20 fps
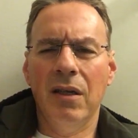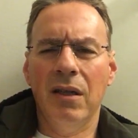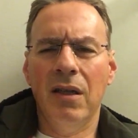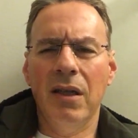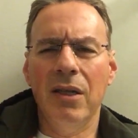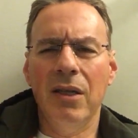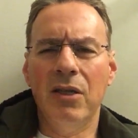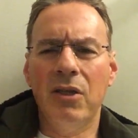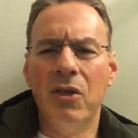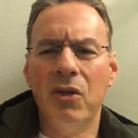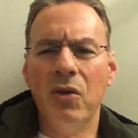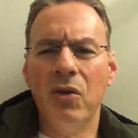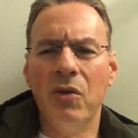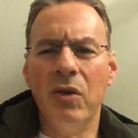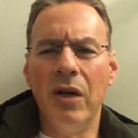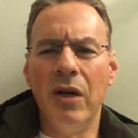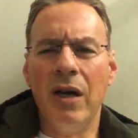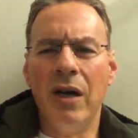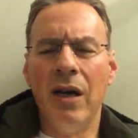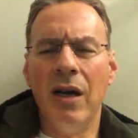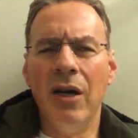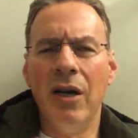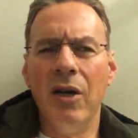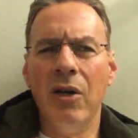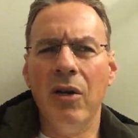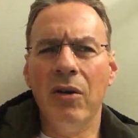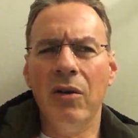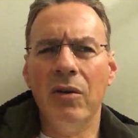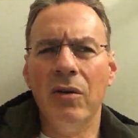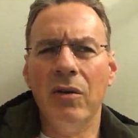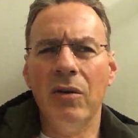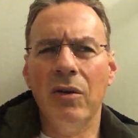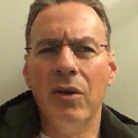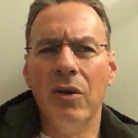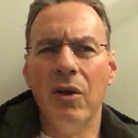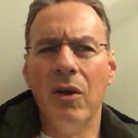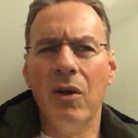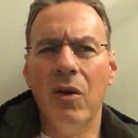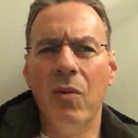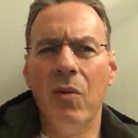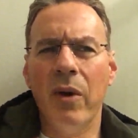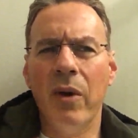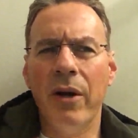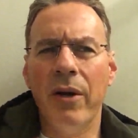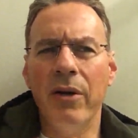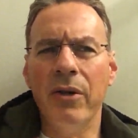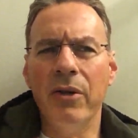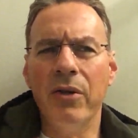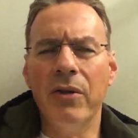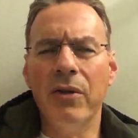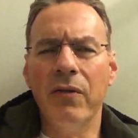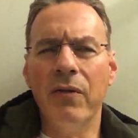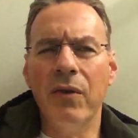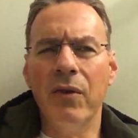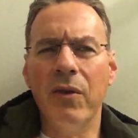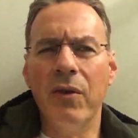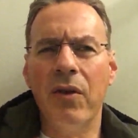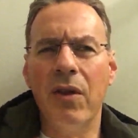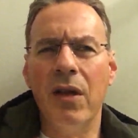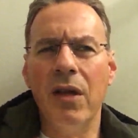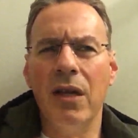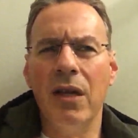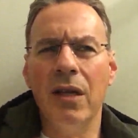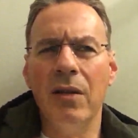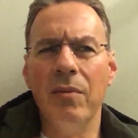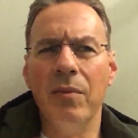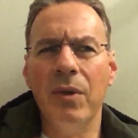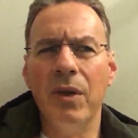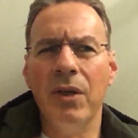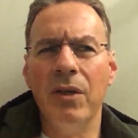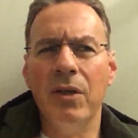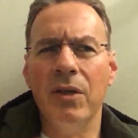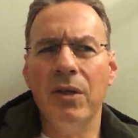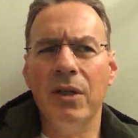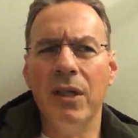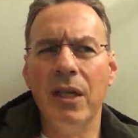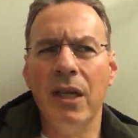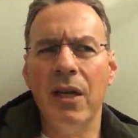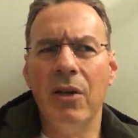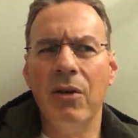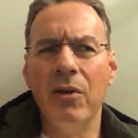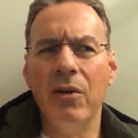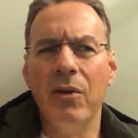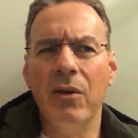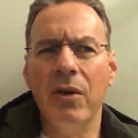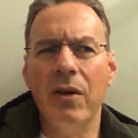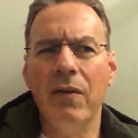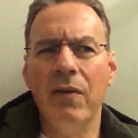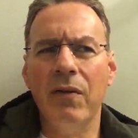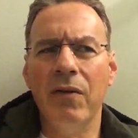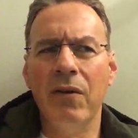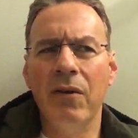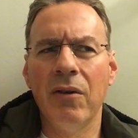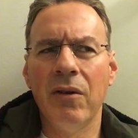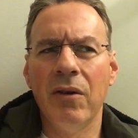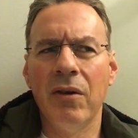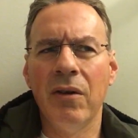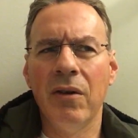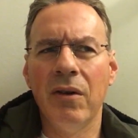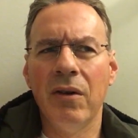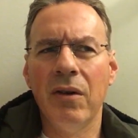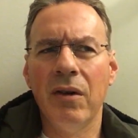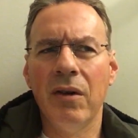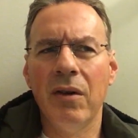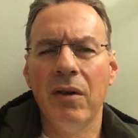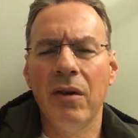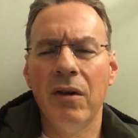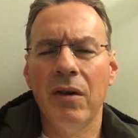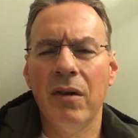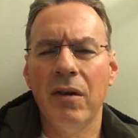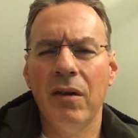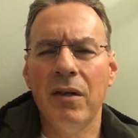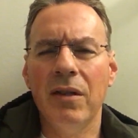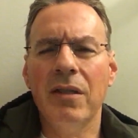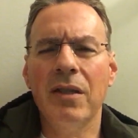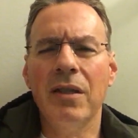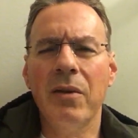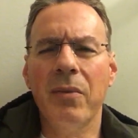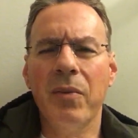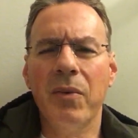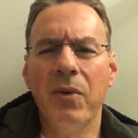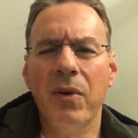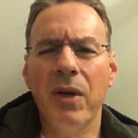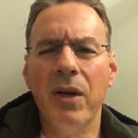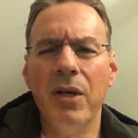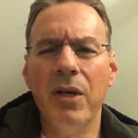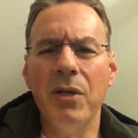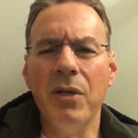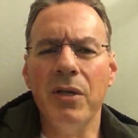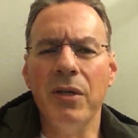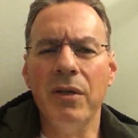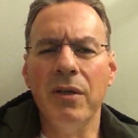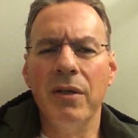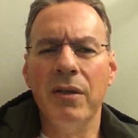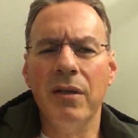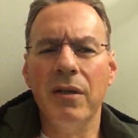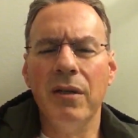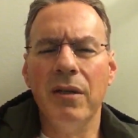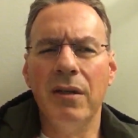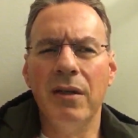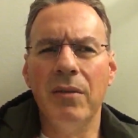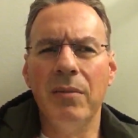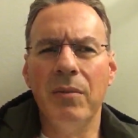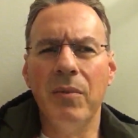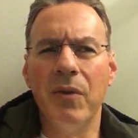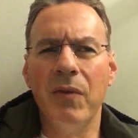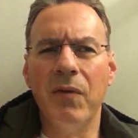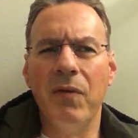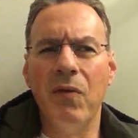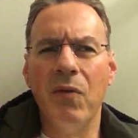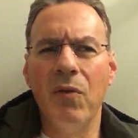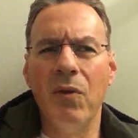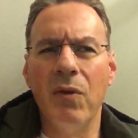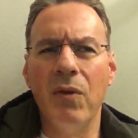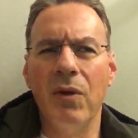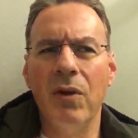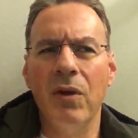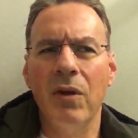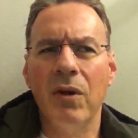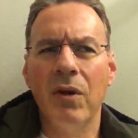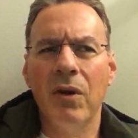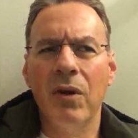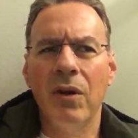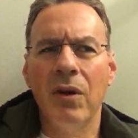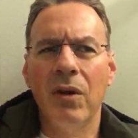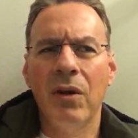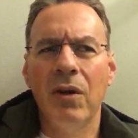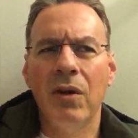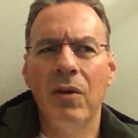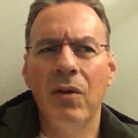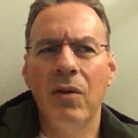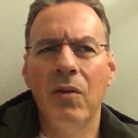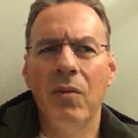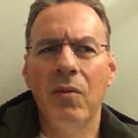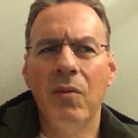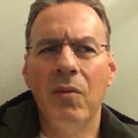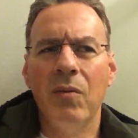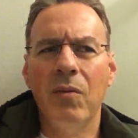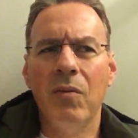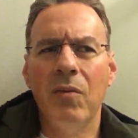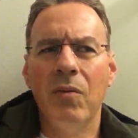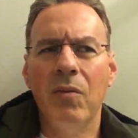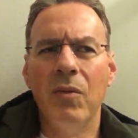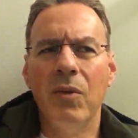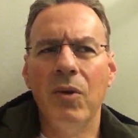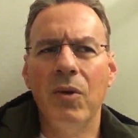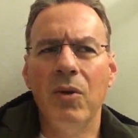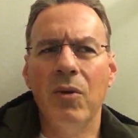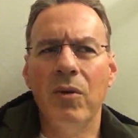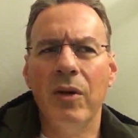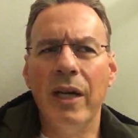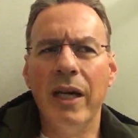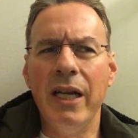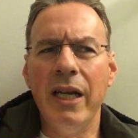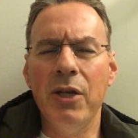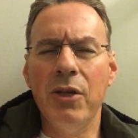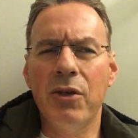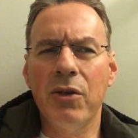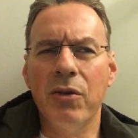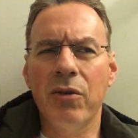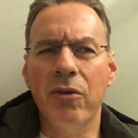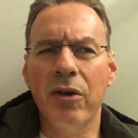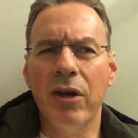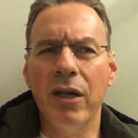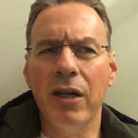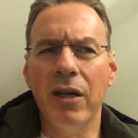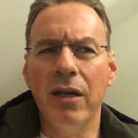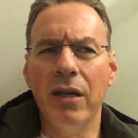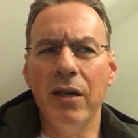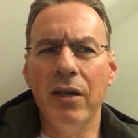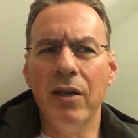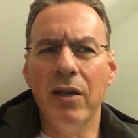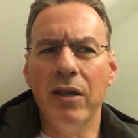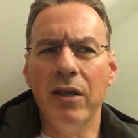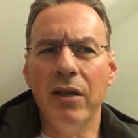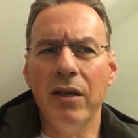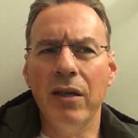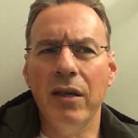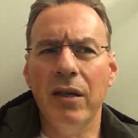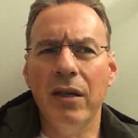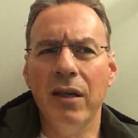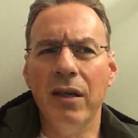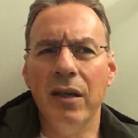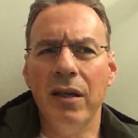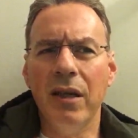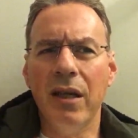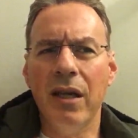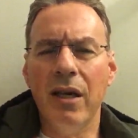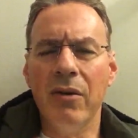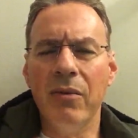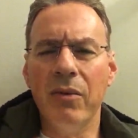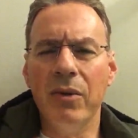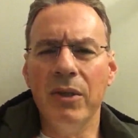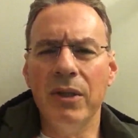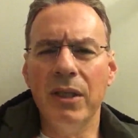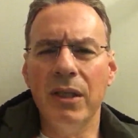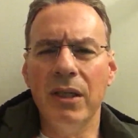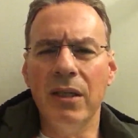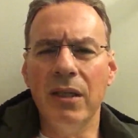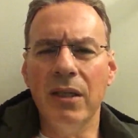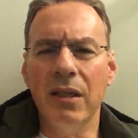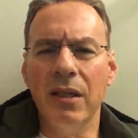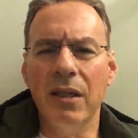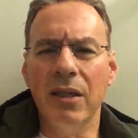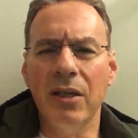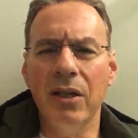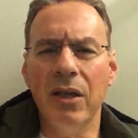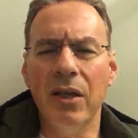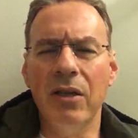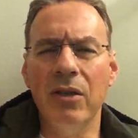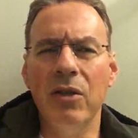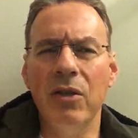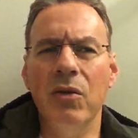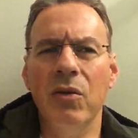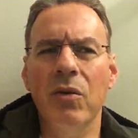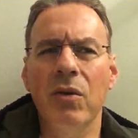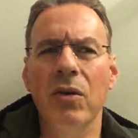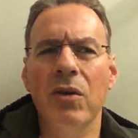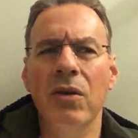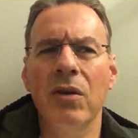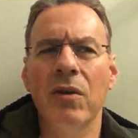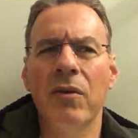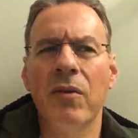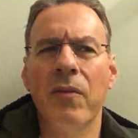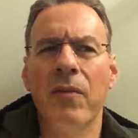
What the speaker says: leads to a higher awareness of your thinking, because now you have this separation. Before, you were integrated in it, and that was it, and then you were